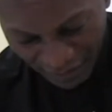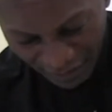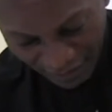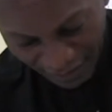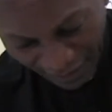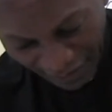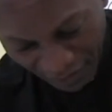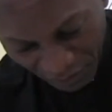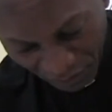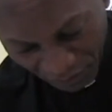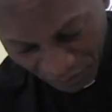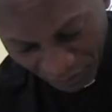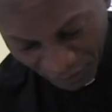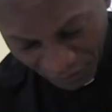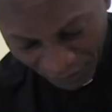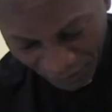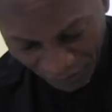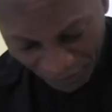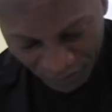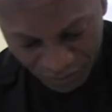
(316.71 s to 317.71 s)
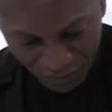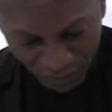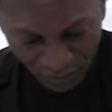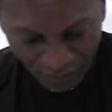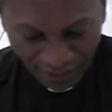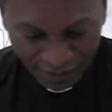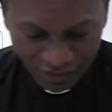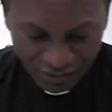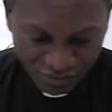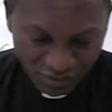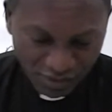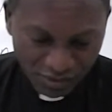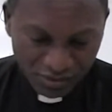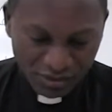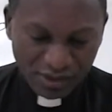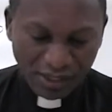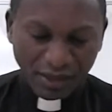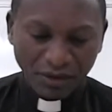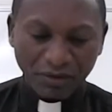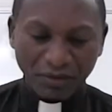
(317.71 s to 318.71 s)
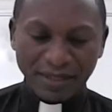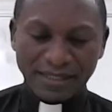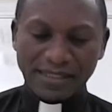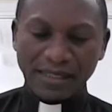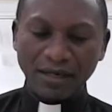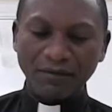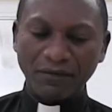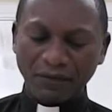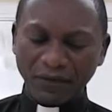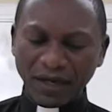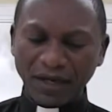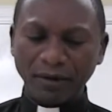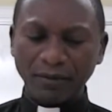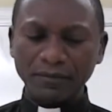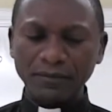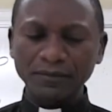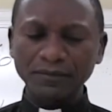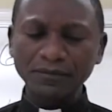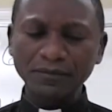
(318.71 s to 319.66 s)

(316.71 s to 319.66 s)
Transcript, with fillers: in line with what we're going to look at today grace and freedom.